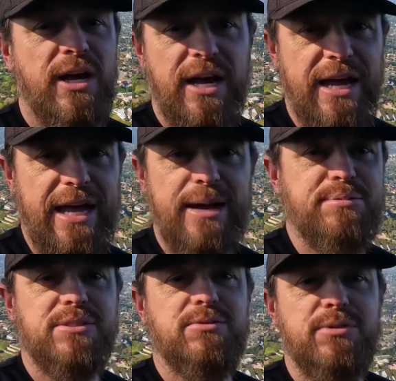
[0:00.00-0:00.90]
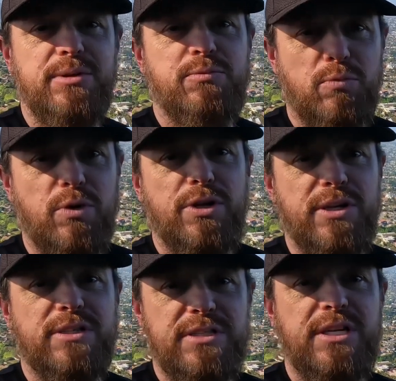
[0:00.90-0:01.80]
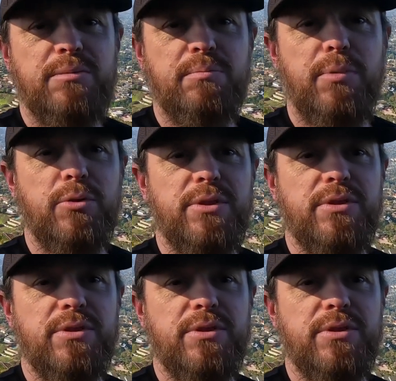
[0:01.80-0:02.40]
I absolutely would and did both of